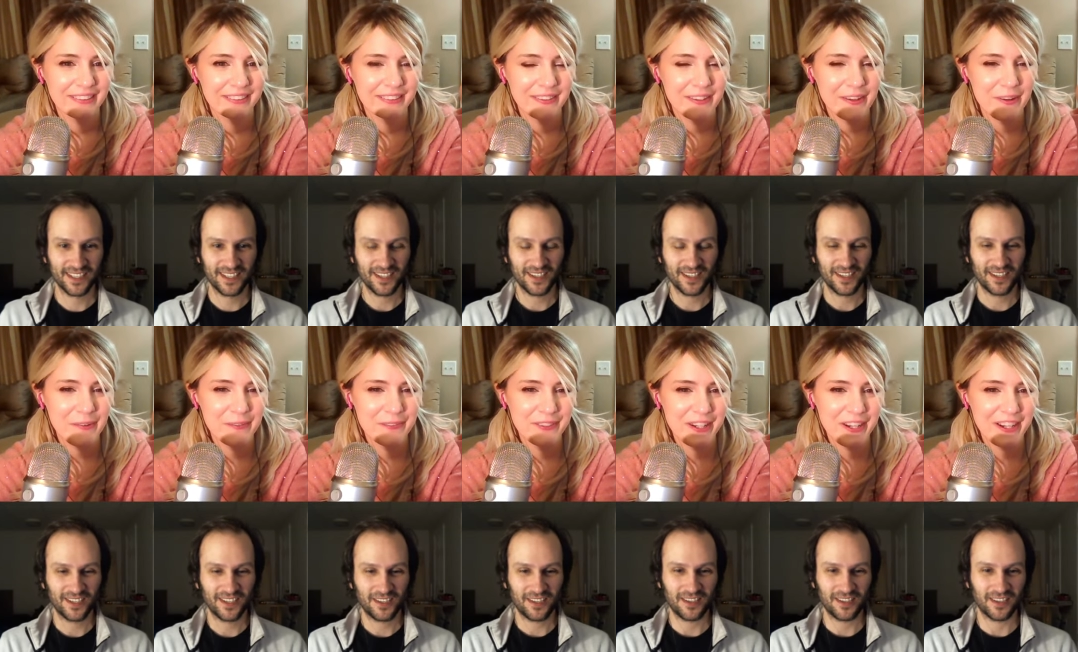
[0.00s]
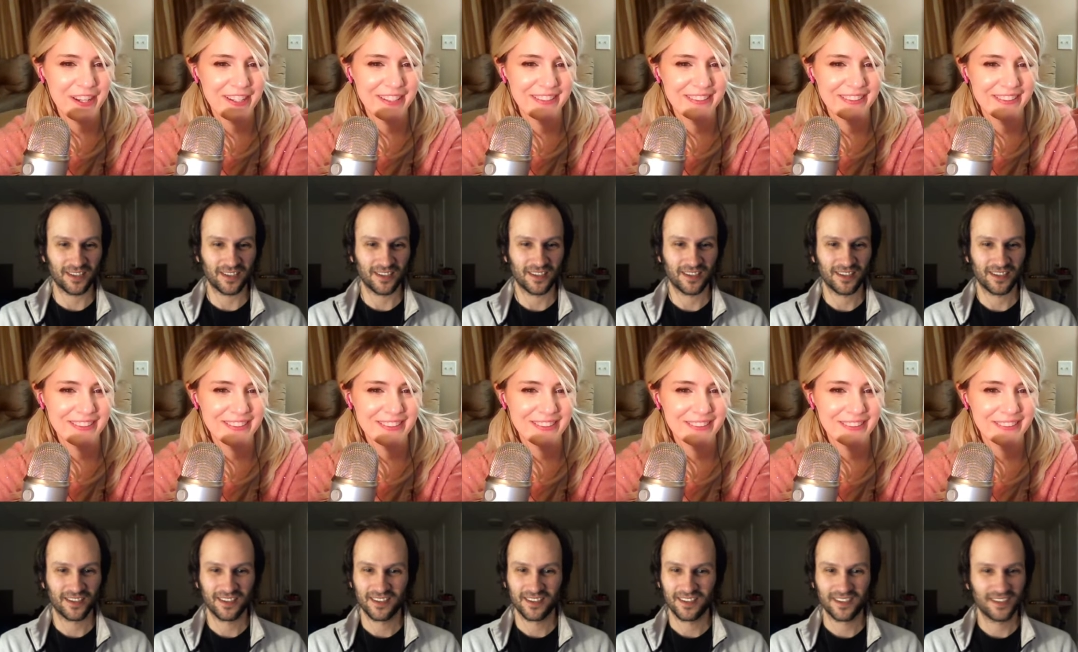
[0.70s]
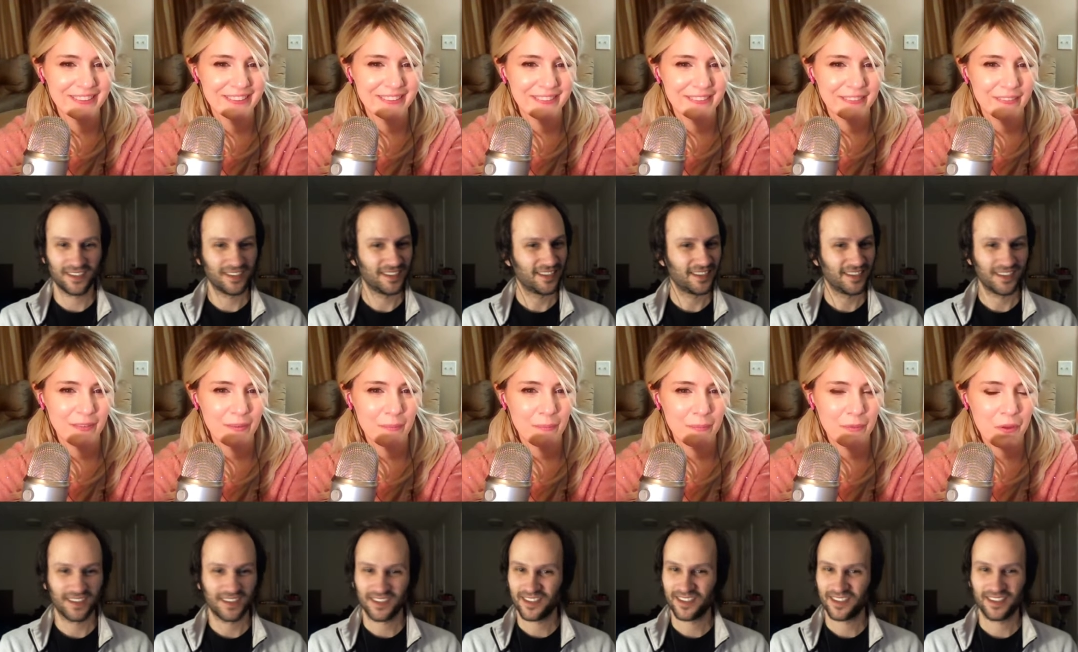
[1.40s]
Speaker 1: Oh, nice. Oh.
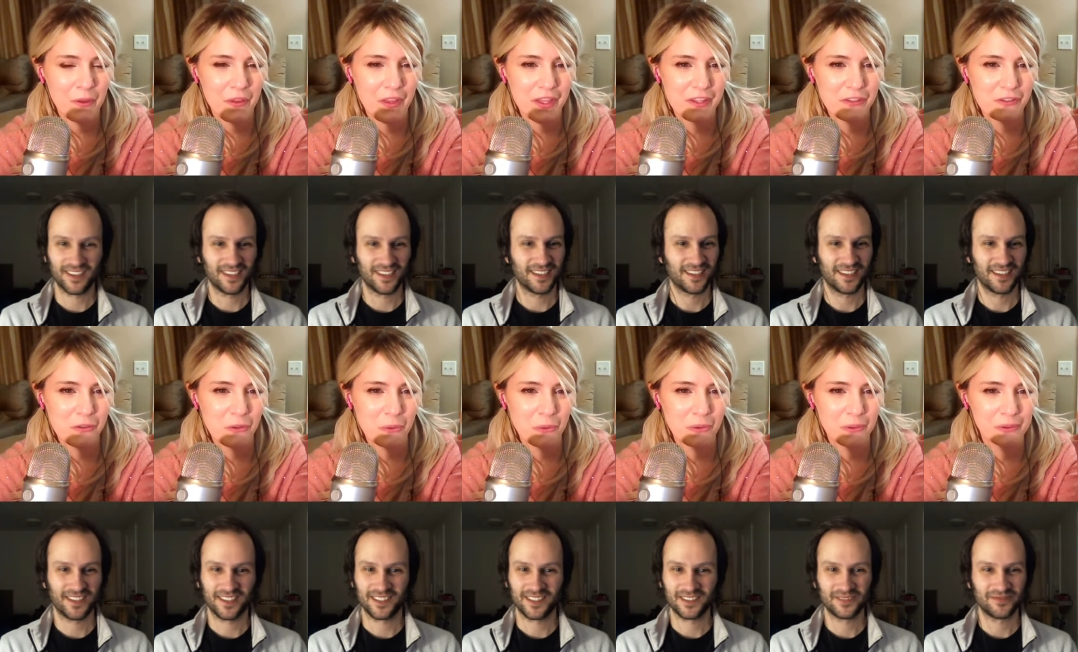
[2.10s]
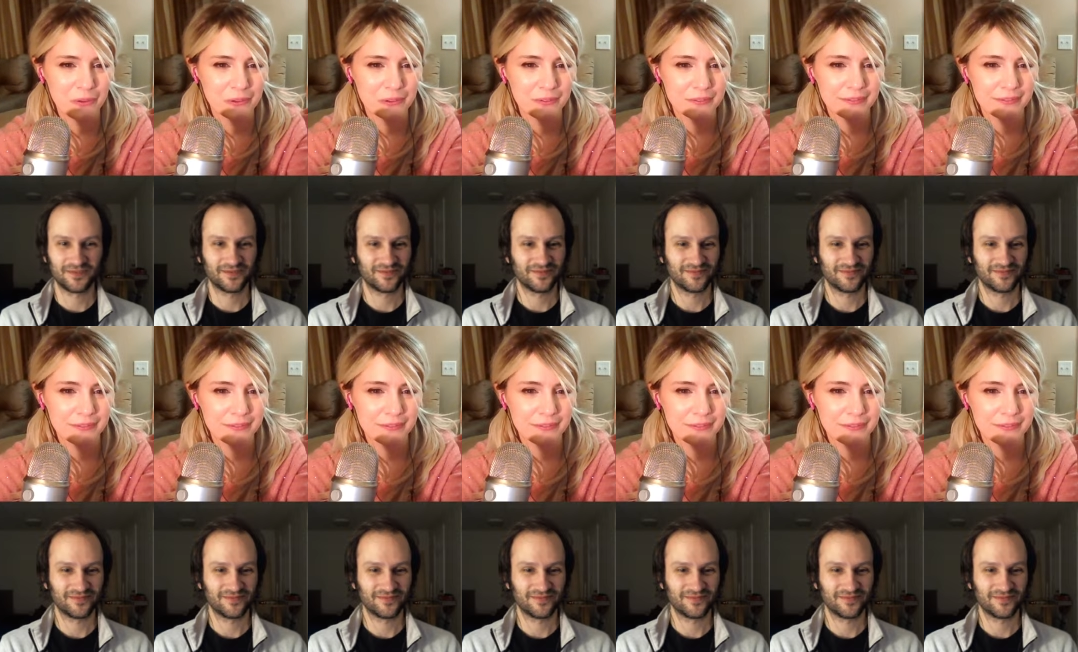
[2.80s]
No, that's cool.